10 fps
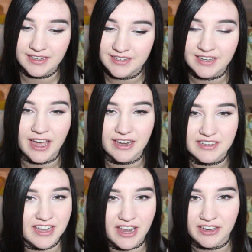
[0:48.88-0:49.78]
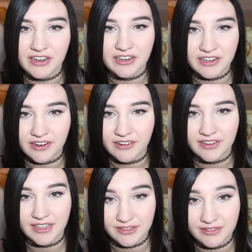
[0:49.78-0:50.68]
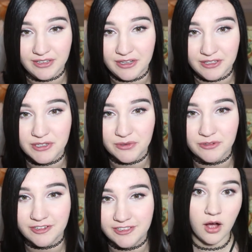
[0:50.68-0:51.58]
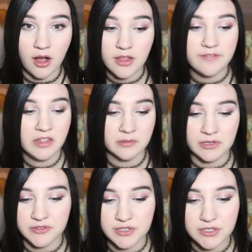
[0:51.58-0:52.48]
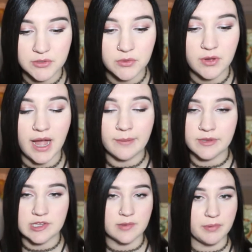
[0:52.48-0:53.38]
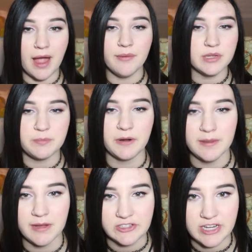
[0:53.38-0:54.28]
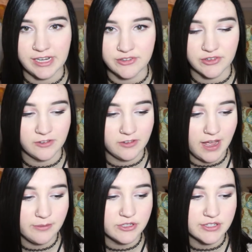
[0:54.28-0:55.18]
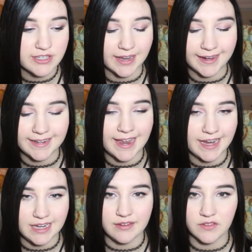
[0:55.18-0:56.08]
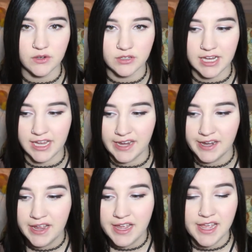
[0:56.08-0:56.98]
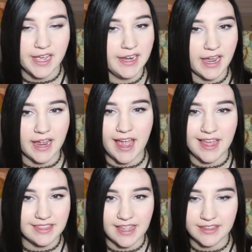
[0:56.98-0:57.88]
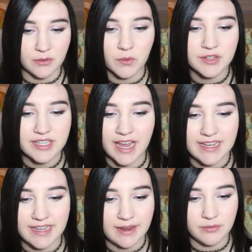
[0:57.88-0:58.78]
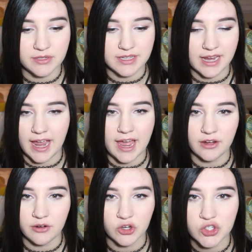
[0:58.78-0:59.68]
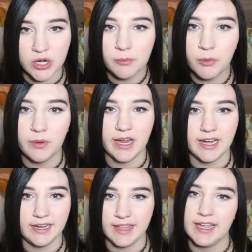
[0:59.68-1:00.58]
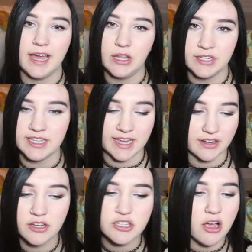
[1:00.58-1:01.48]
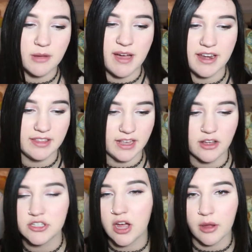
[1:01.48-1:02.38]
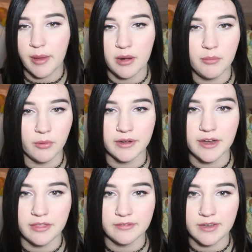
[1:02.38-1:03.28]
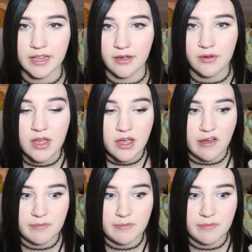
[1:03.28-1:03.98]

not a good girl in school. All of elementary school, I was pretty much an angel. I was just like a naive little kid, and I had like the worst thing I did was like I had a crush on a boy and I like held his hand. I'll talk about it. Like, I'll talk about it more in another video of